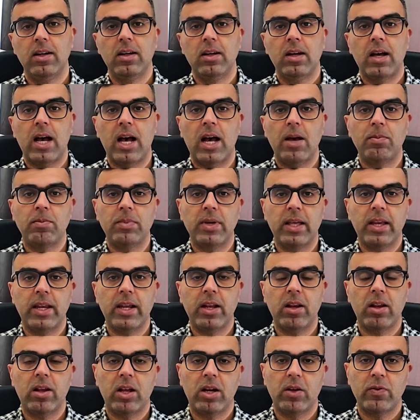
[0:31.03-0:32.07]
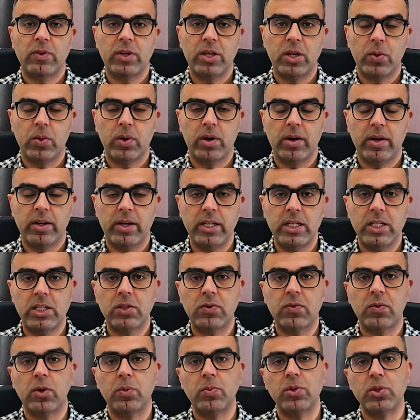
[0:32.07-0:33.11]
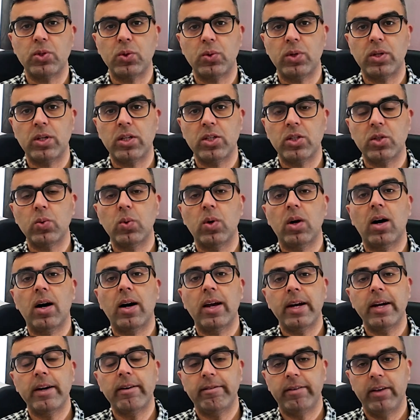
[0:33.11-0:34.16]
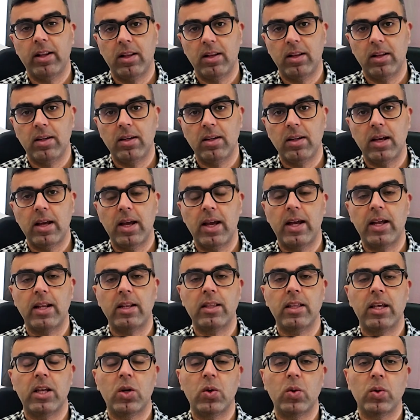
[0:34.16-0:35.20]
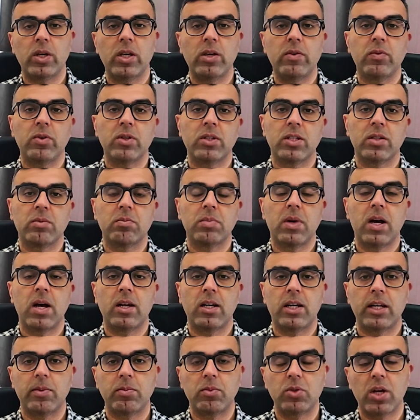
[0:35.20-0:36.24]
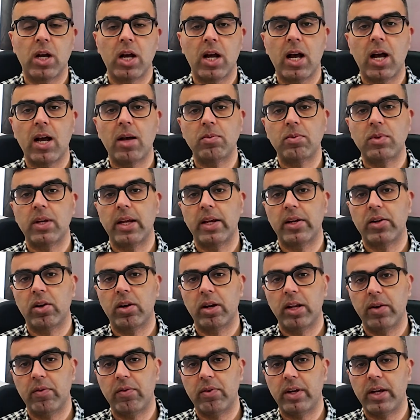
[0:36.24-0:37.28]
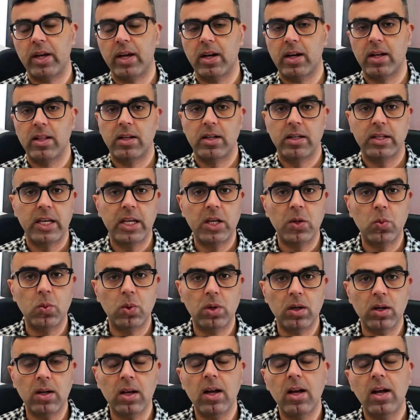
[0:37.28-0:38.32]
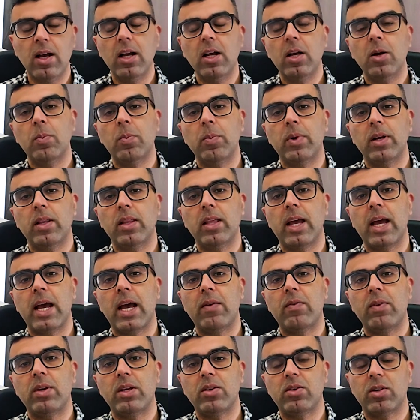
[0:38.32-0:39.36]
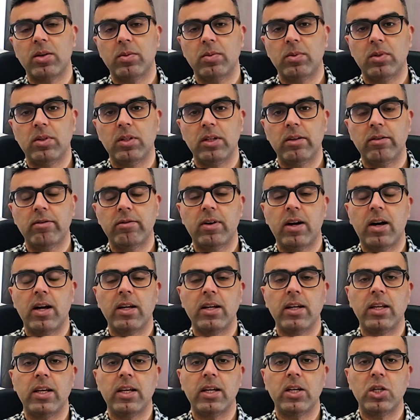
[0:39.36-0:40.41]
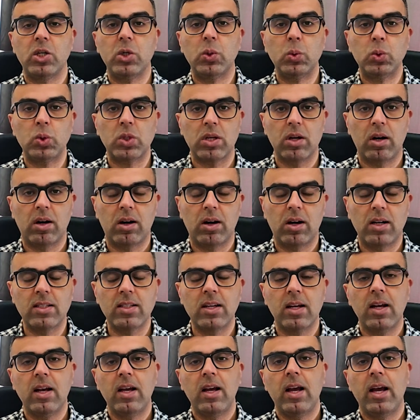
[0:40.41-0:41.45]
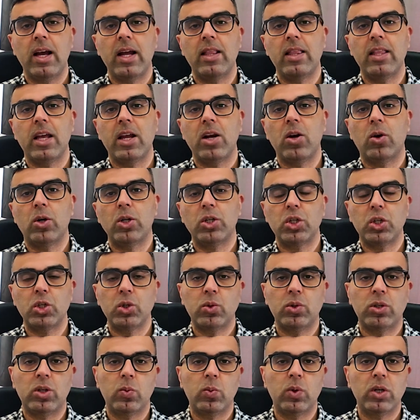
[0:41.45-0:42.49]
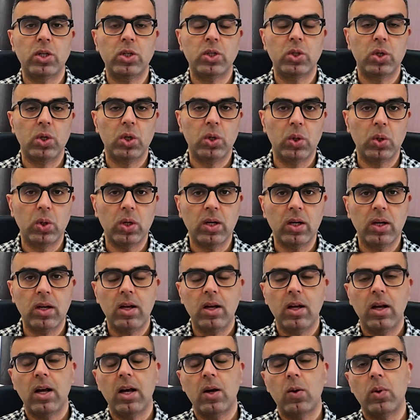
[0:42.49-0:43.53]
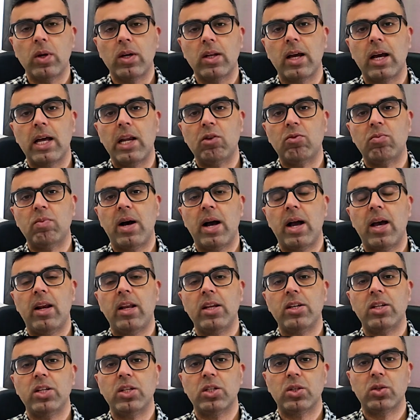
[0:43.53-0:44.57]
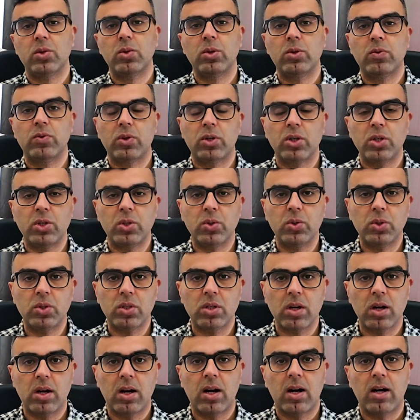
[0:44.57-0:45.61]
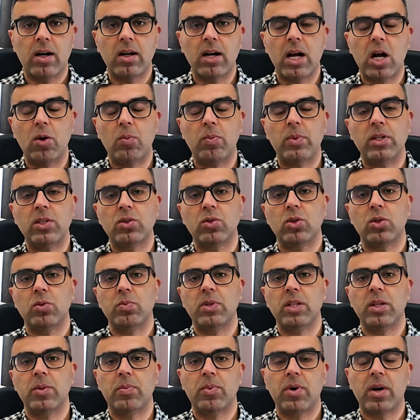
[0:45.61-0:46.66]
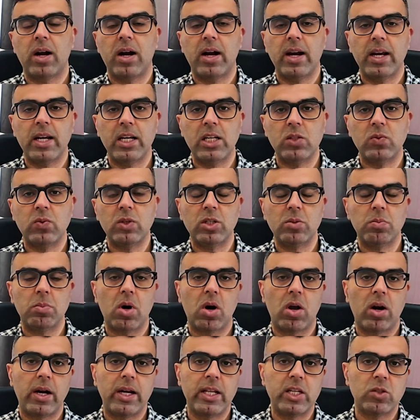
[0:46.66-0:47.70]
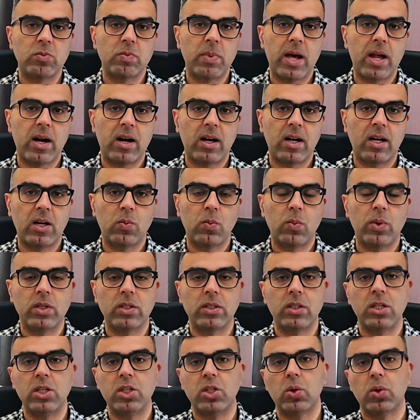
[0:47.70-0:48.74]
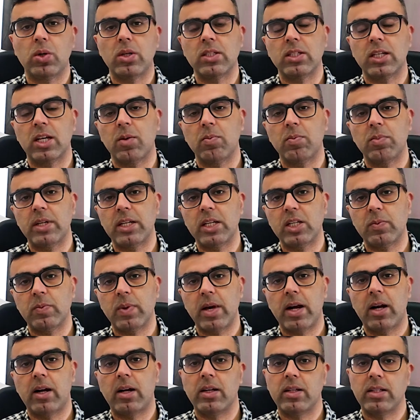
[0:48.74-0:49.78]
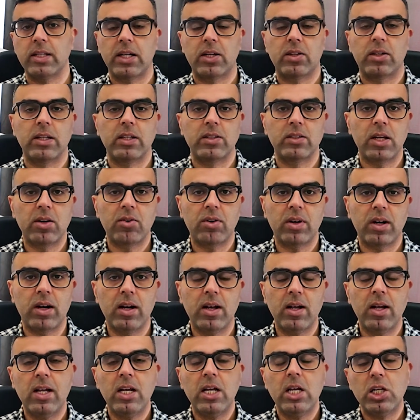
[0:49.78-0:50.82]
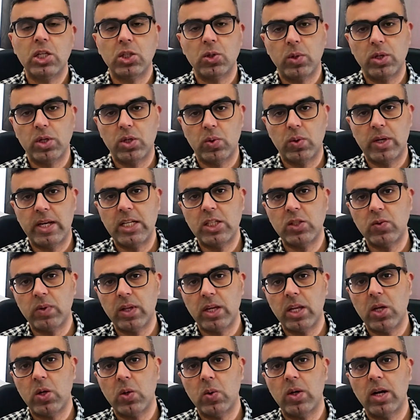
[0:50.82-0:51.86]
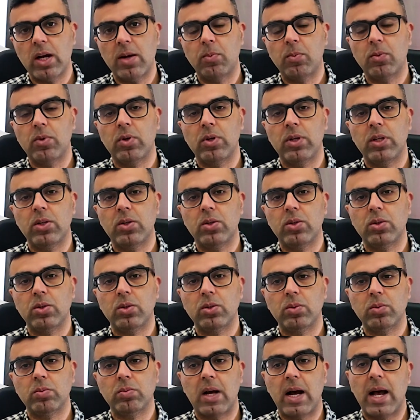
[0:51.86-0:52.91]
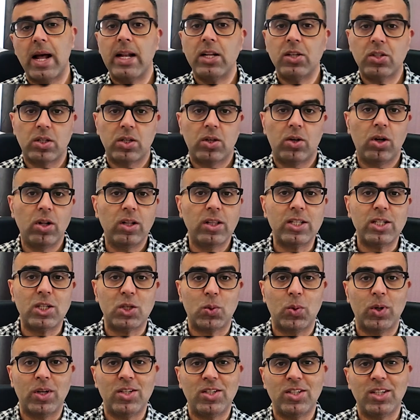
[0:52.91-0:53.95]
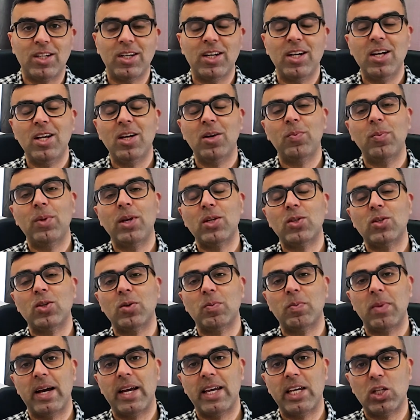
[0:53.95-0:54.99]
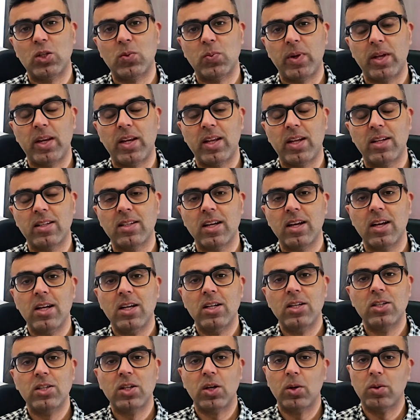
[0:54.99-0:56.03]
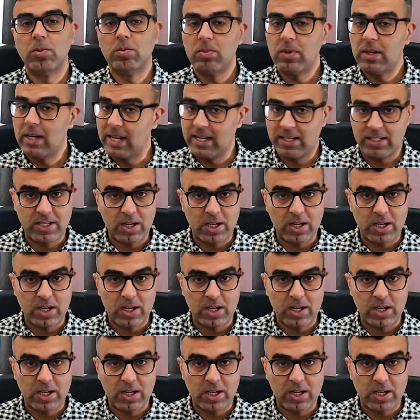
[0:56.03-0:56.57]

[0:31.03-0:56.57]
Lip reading: I'm getting a lot of inquiries from students who are in Finland and they're looking for some part-time job like delivery and other gig work, but they're having trouble in finding used cars and they're not sure what to look, what kind of mileage is good for a used car, how much should be the price, which model is better, what insurance company is better, etc., etc. So in today's video, I'm going to answer all these questions based on my experience. So let's